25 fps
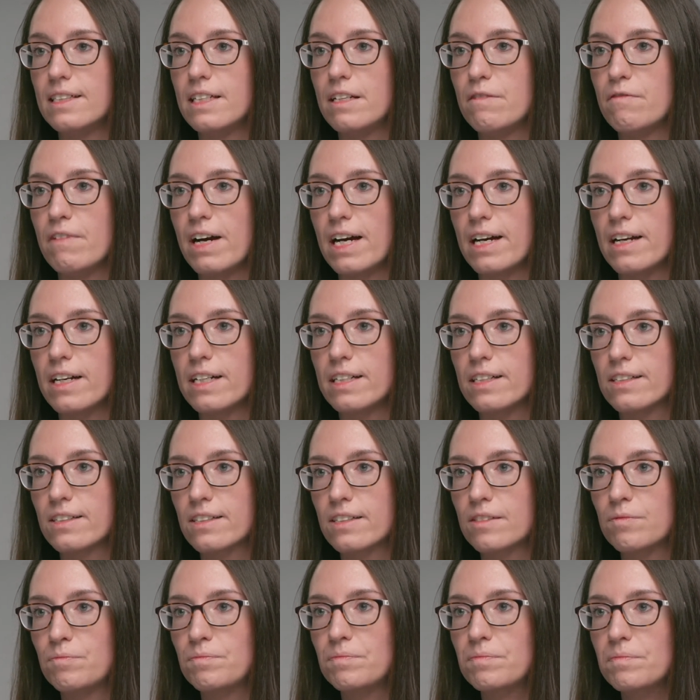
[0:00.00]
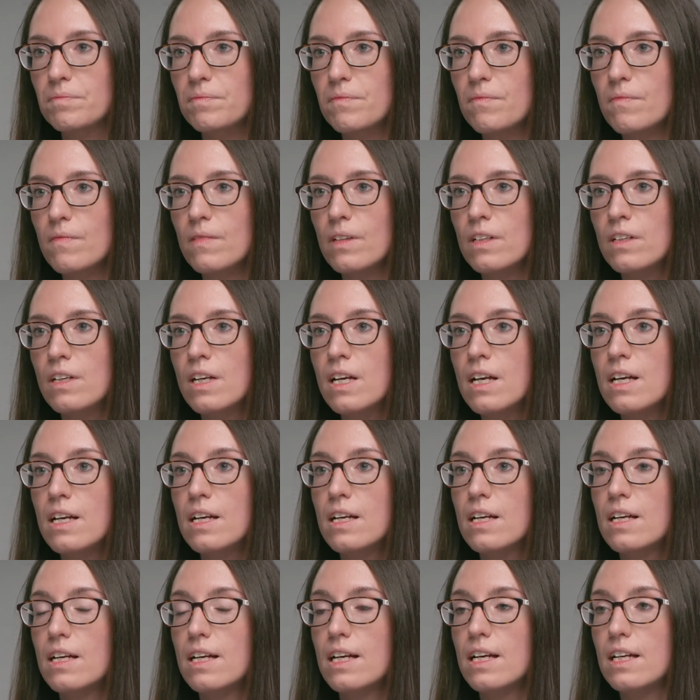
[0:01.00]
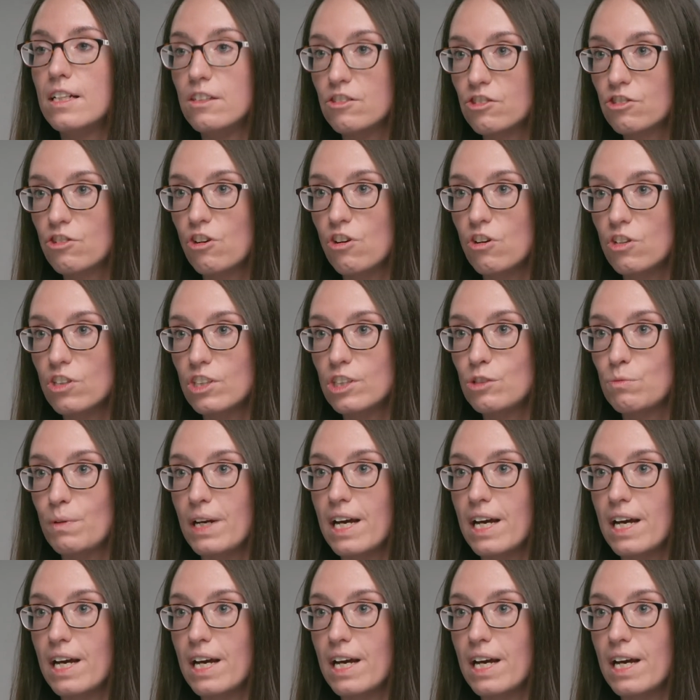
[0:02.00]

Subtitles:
E virus. In Scotland,